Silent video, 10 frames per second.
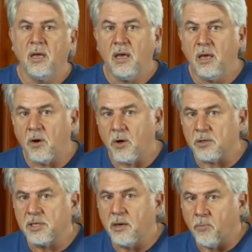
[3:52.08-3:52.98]
He
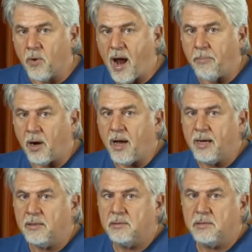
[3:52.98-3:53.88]
calls him rabbi,
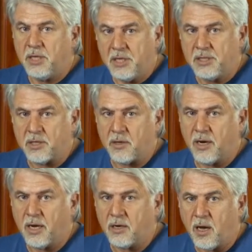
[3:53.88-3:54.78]
teacher,
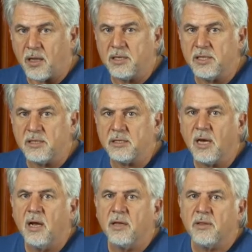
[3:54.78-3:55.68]
and acknowledges
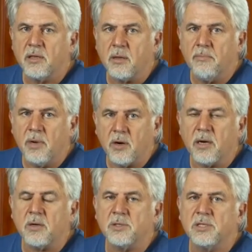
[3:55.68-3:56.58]
that the
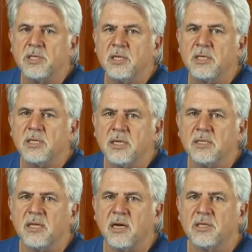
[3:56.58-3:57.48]
miracles Jesus has
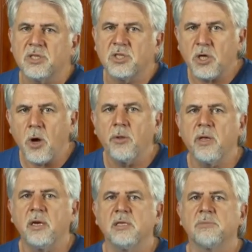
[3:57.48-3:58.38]
done show
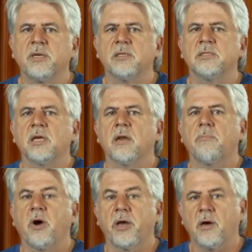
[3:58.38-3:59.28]
that he's been sent
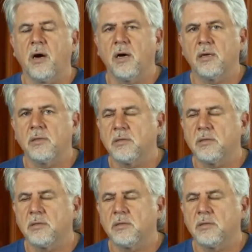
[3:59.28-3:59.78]
by God.